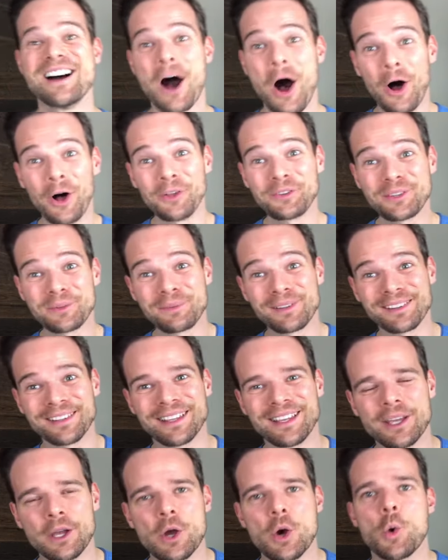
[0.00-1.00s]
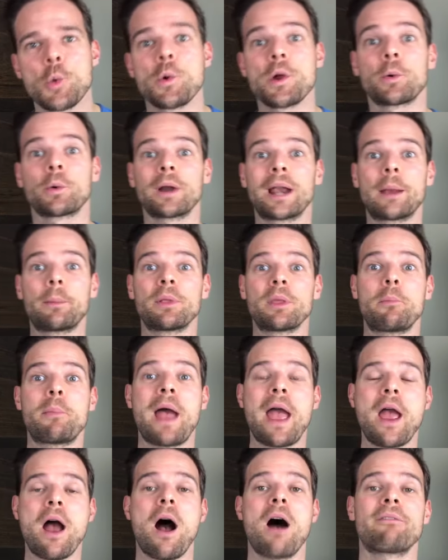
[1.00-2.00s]
Ultimately, we were able to
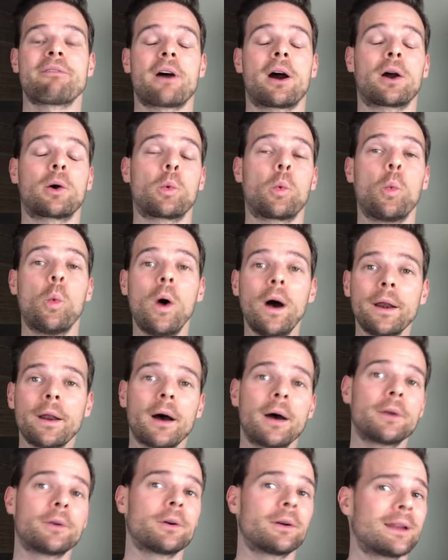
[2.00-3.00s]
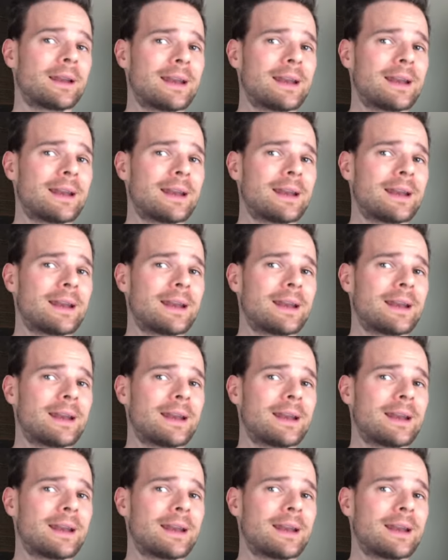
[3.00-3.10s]
pay off our one hundred